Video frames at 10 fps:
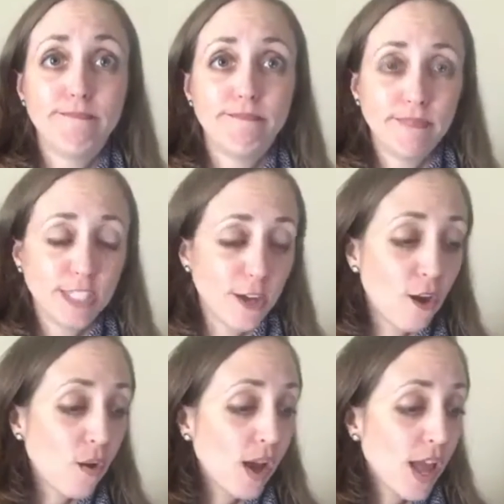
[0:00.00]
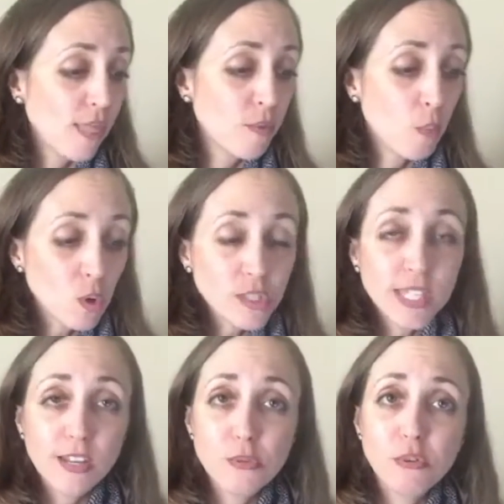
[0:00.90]
So the more
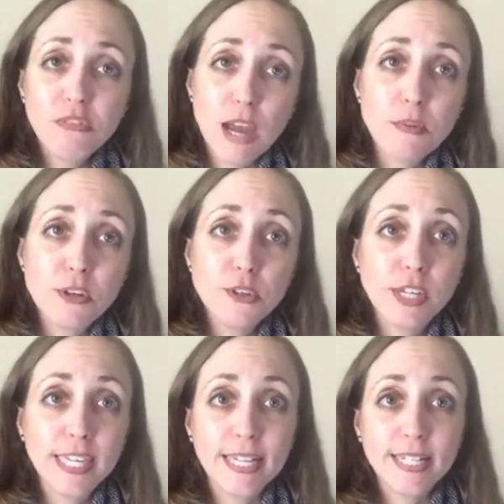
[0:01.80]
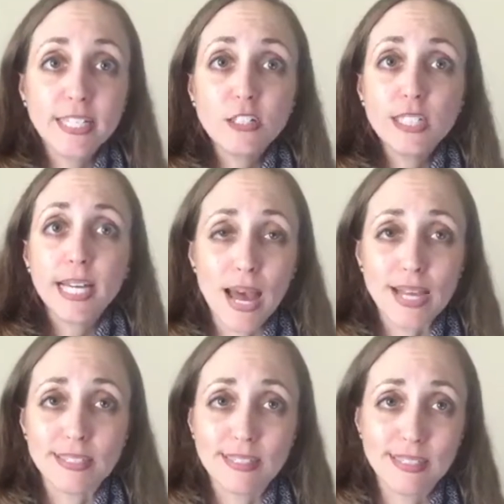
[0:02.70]
soluble fiber you can get in your diet,
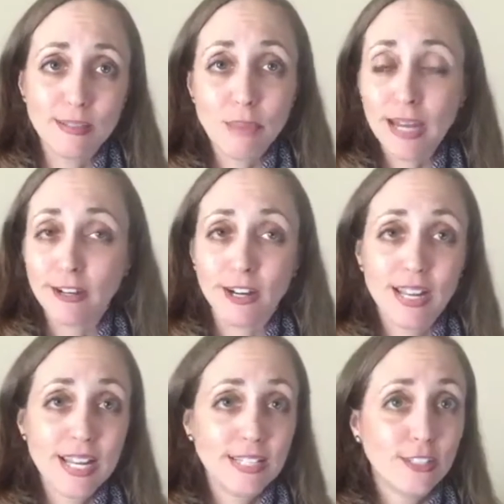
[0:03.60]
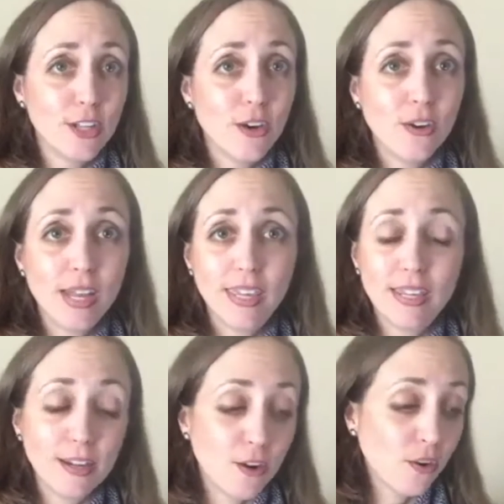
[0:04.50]
the better. So,
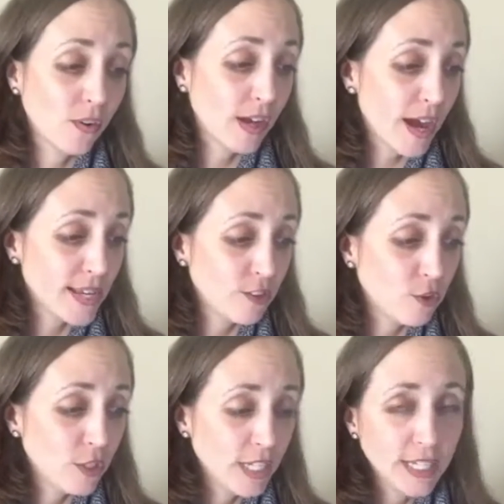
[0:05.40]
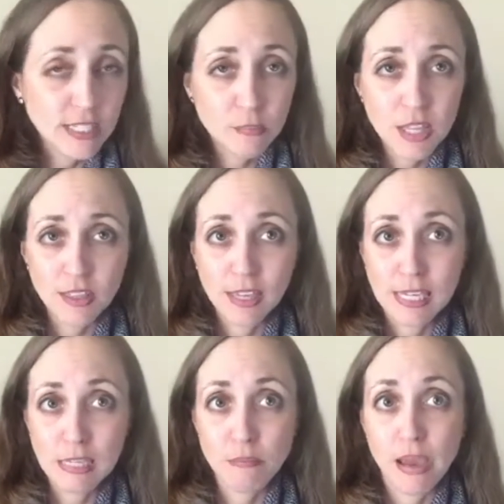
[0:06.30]
guys, you need to be
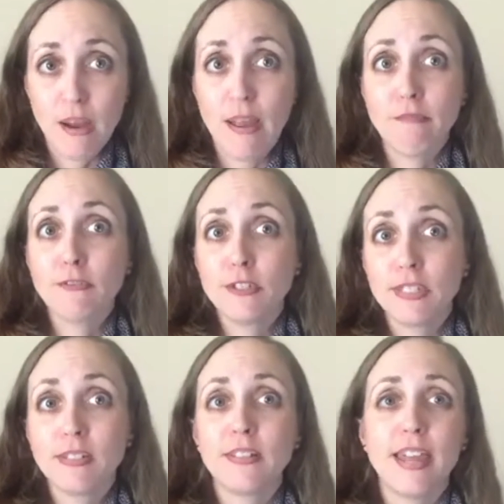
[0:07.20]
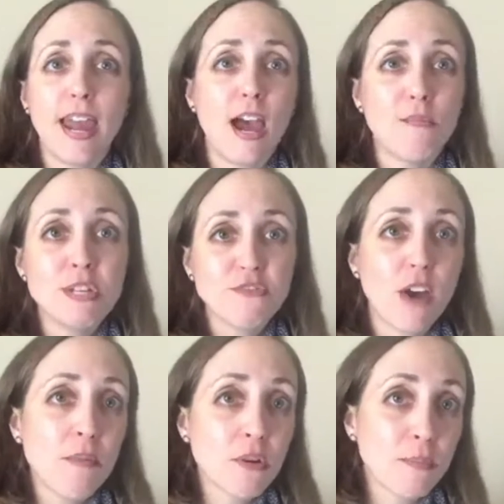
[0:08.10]
thinking about every single day, how much
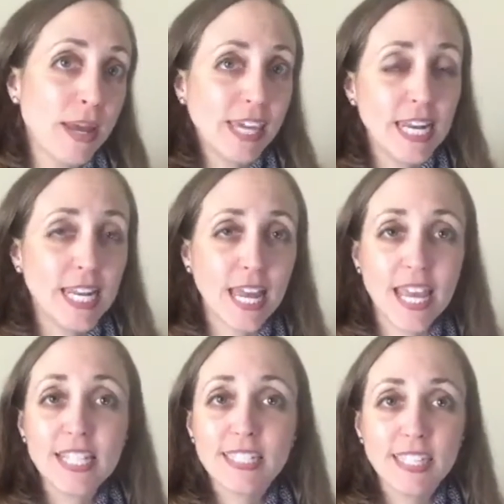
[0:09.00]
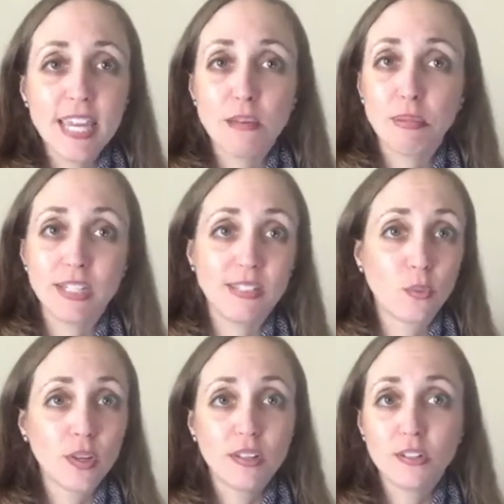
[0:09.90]
fiber am I getting? I hate to say it, but it's
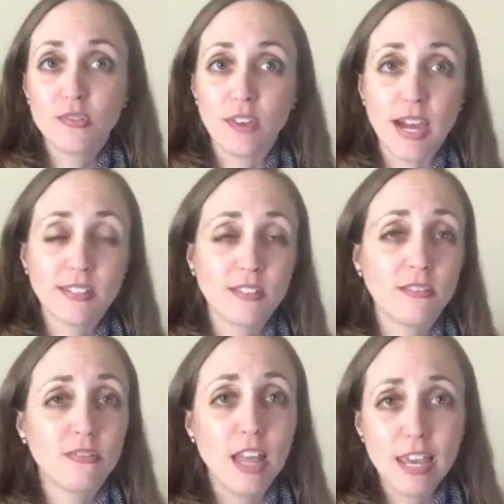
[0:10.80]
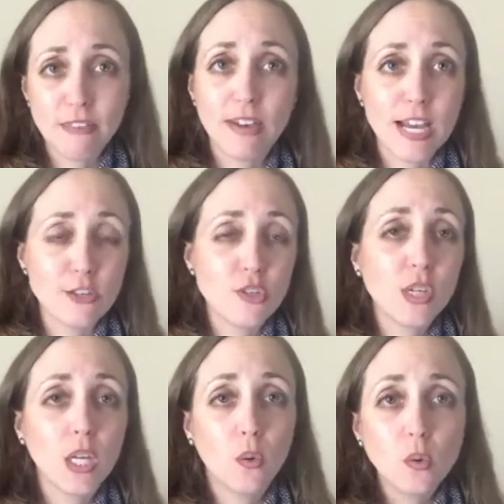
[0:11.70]
one of those facts of life. As you
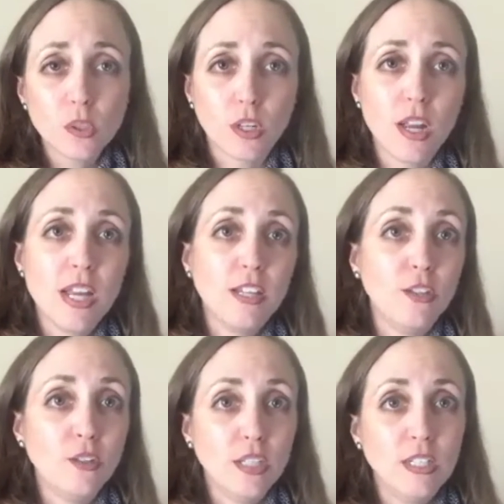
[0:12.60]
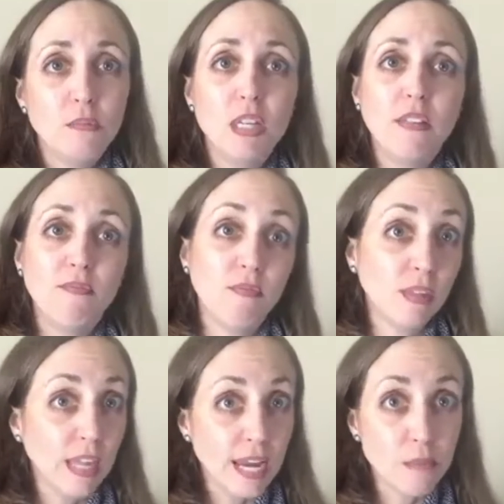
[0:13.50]
get older, you need to be
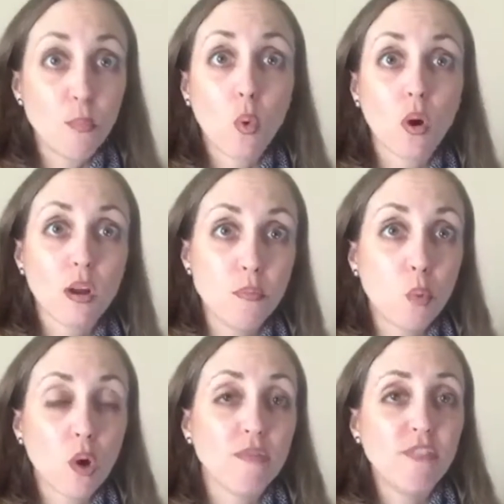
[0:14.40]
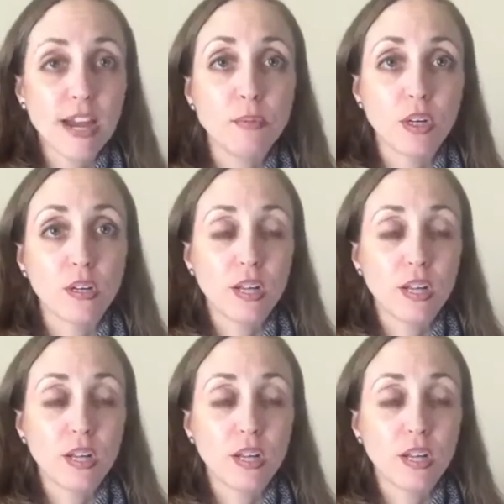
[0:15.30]
getting more and more fiber.